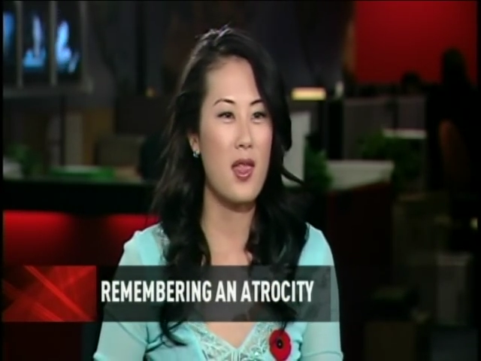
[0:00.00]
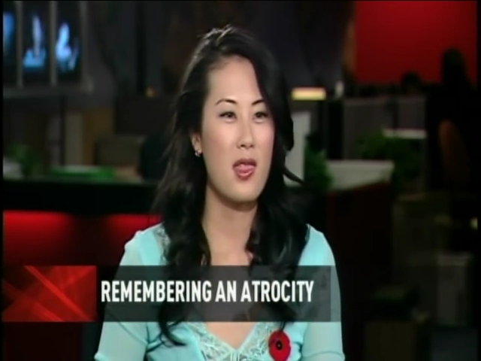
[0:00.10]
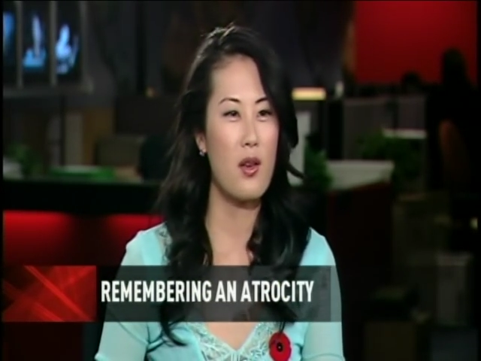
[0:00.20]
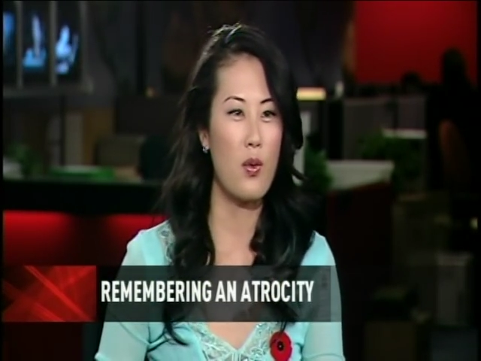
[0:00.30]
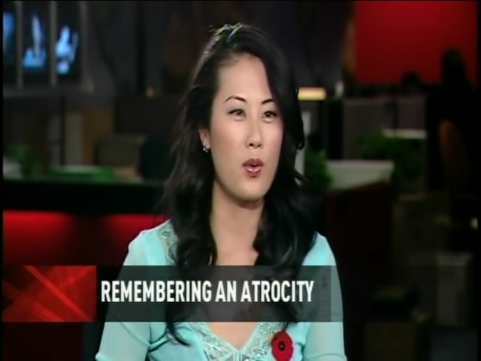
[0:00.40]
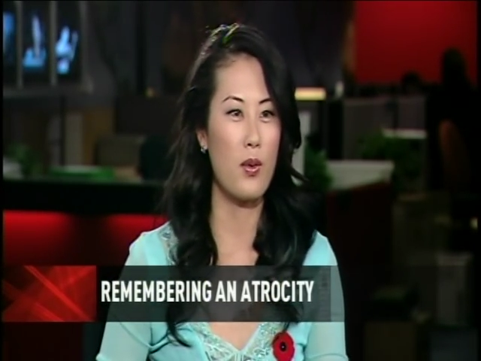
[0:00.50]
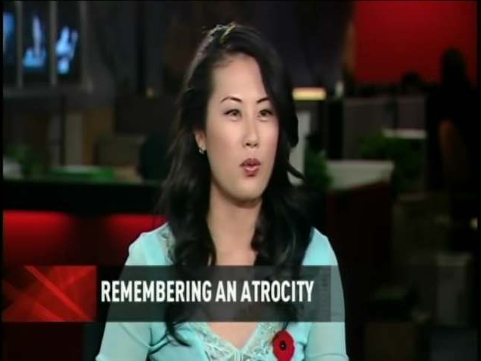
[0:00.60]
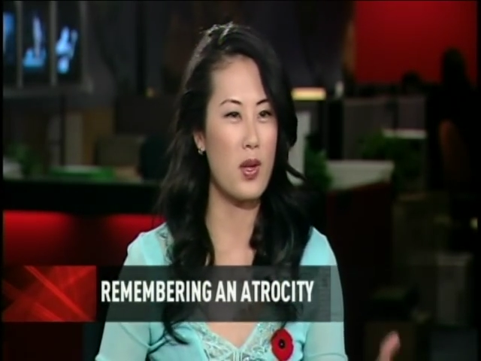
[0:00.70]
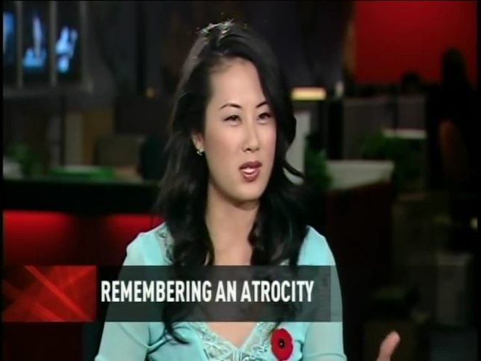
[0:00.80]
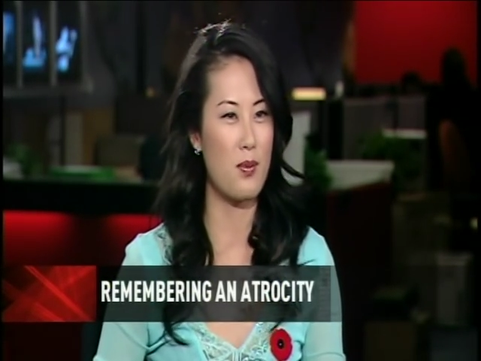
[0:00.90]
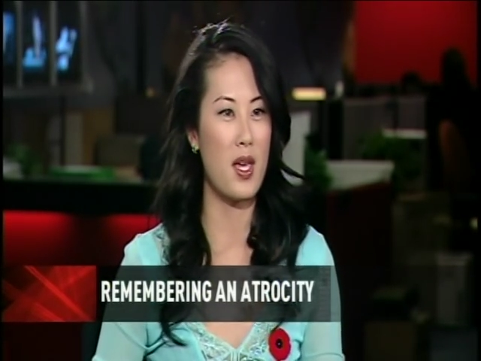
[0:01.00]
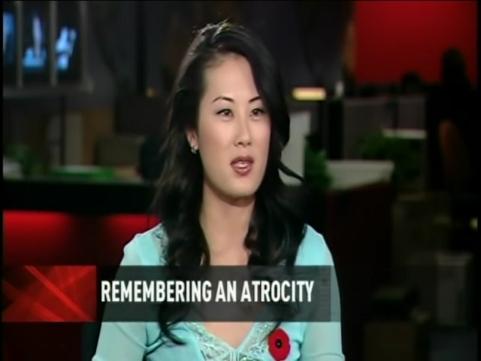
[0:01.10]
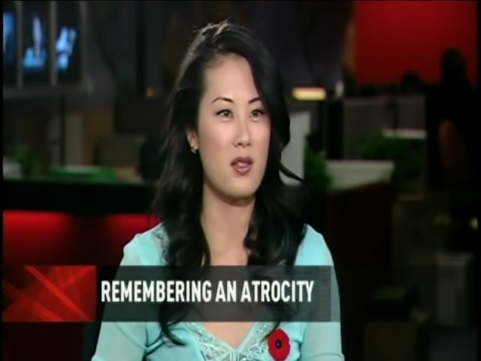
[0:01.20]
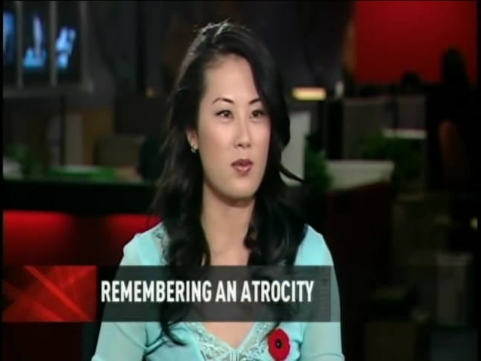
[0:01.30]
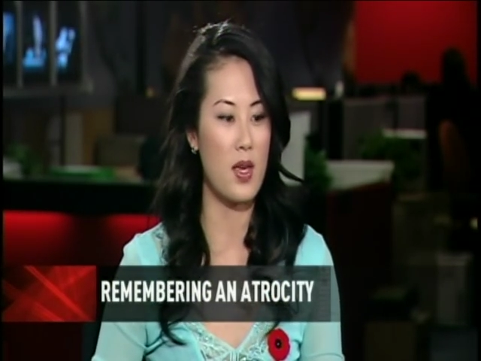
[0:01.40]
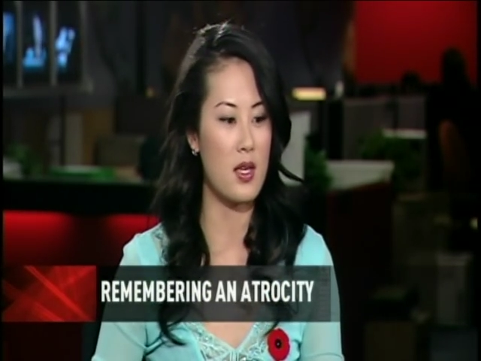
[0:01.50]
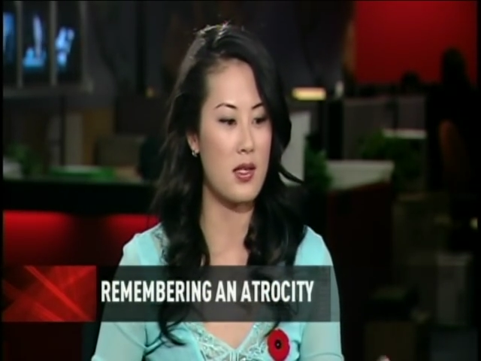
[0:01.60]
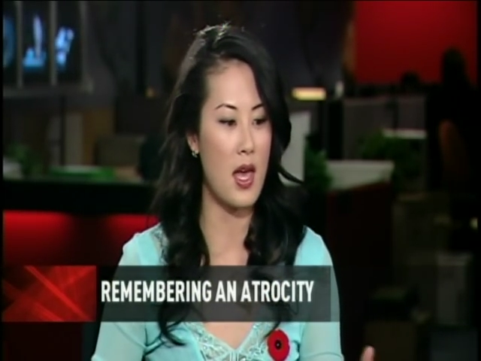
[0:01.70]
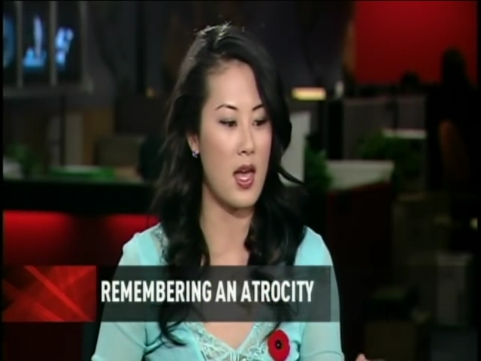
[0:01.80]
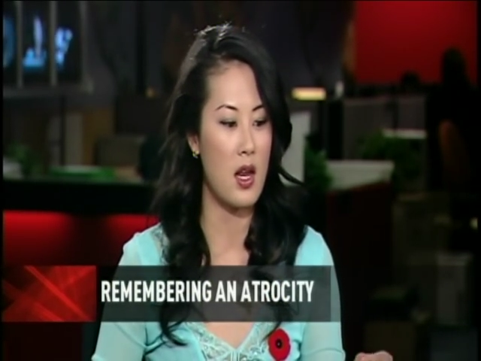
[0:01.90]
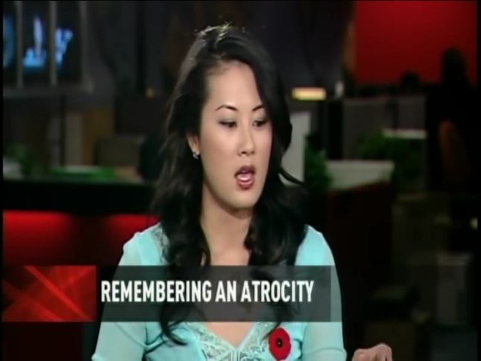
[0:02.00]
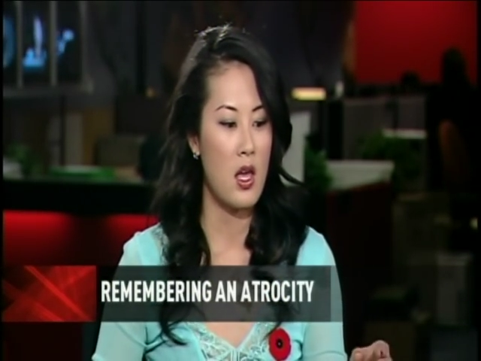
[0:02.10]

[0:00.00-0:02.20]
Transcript: I think what's amazing to me is that